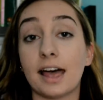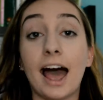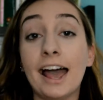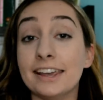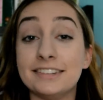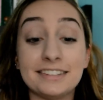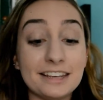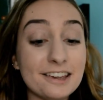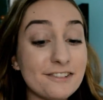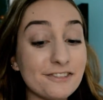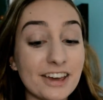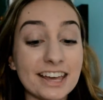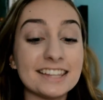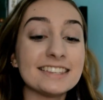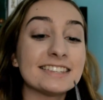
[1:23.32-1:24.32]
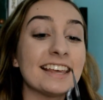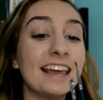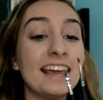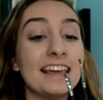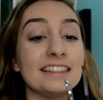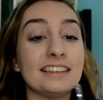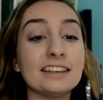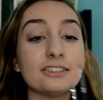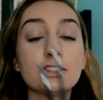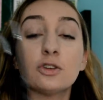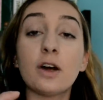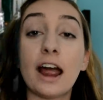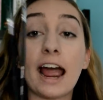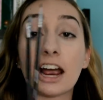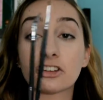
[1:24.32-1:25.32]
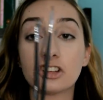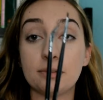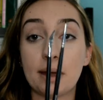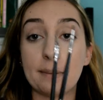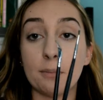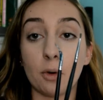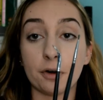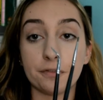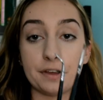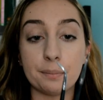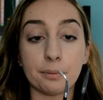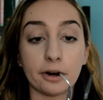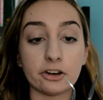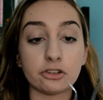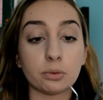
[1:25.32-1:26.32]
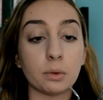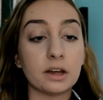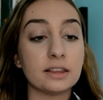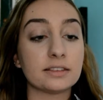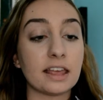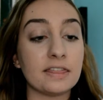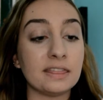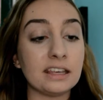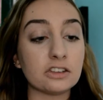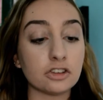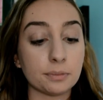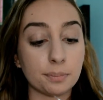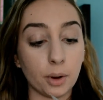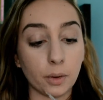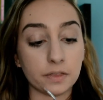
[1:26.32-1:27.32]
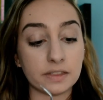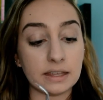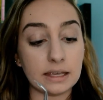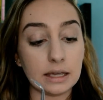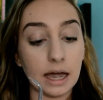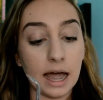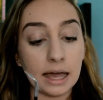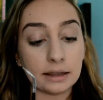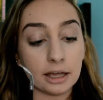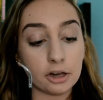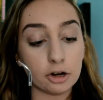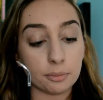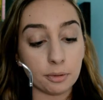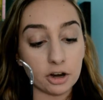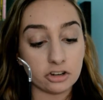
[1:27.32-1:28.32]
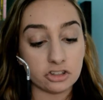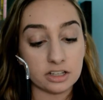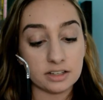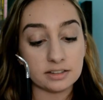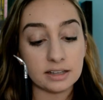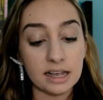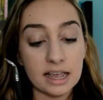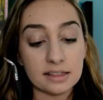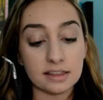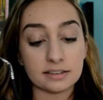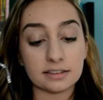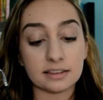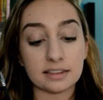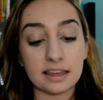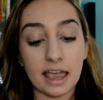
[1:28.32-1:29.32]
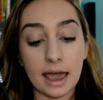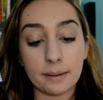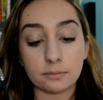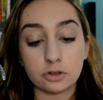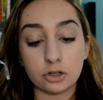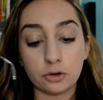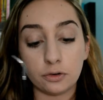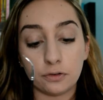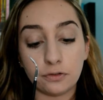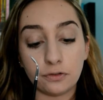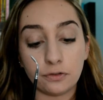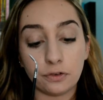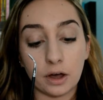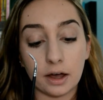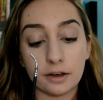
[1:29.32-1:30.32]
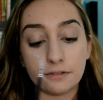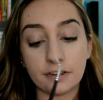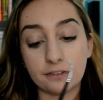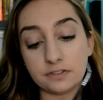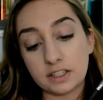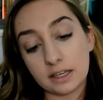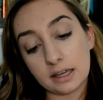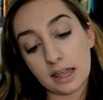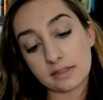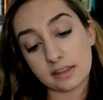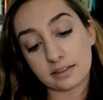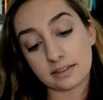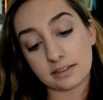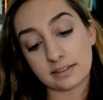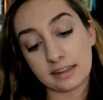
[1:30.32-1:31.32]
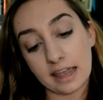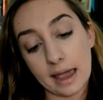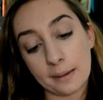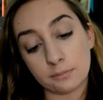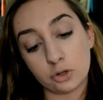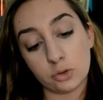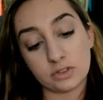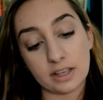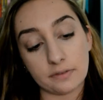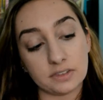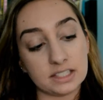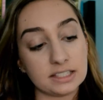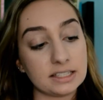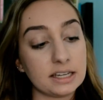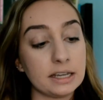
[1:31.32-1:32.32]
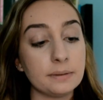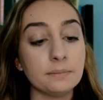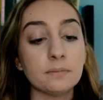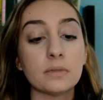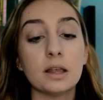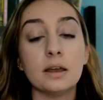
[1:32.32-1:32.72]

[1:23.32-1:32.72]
I see fits. These two are actually my Morphe brush ones, and these are both the eyeliner brushes. This is the M250, uh, and this is the M217.